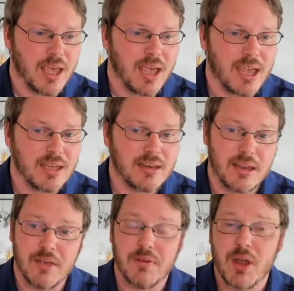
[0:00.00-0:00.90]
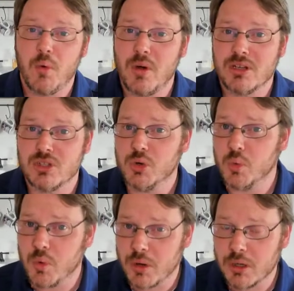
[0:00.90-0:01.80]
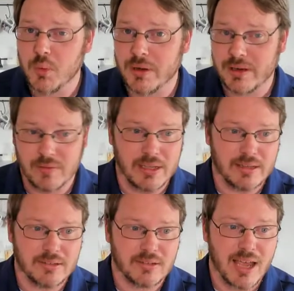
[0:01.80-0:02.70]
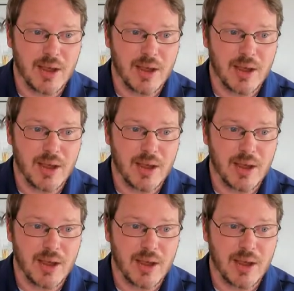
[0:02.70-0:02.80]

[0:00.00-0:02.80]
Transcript: and if I want to work one of these,